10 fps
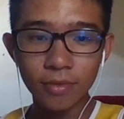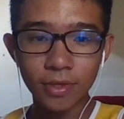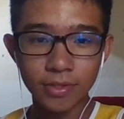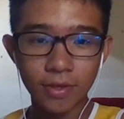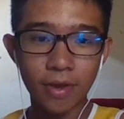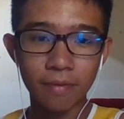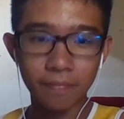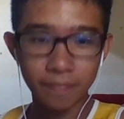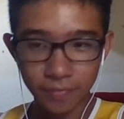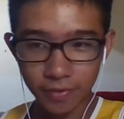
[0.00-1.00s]
So
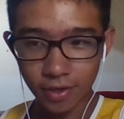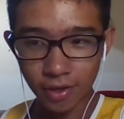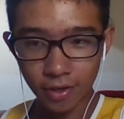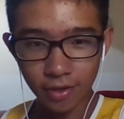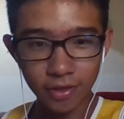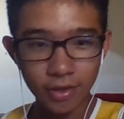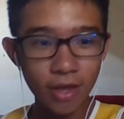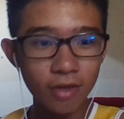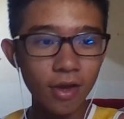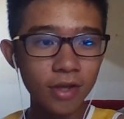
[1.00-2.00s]
yeah, thank
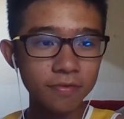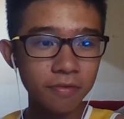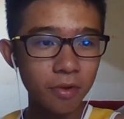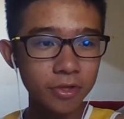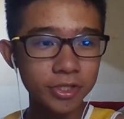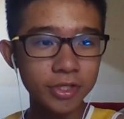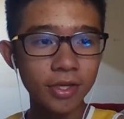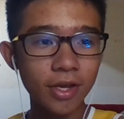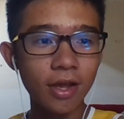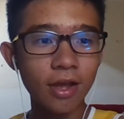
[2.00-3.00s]
you guys for watching.
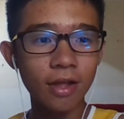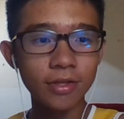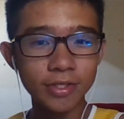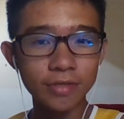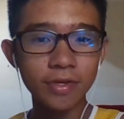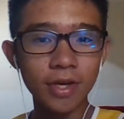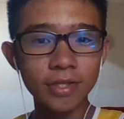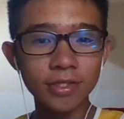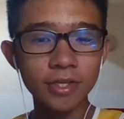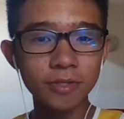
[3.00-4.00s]
I'll see you
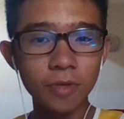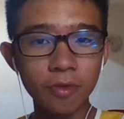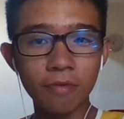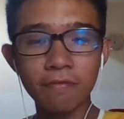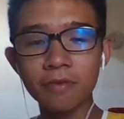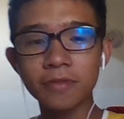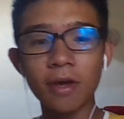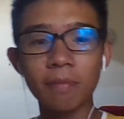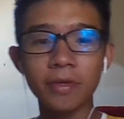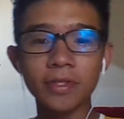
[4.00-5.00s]
guys next week with new
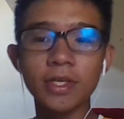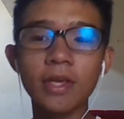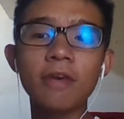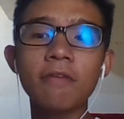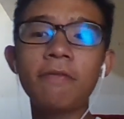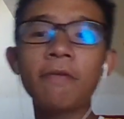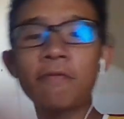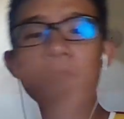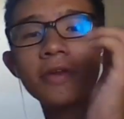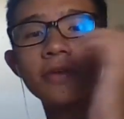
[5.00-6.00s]
topics. Feel
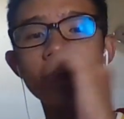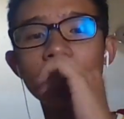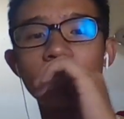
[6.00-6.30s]
free to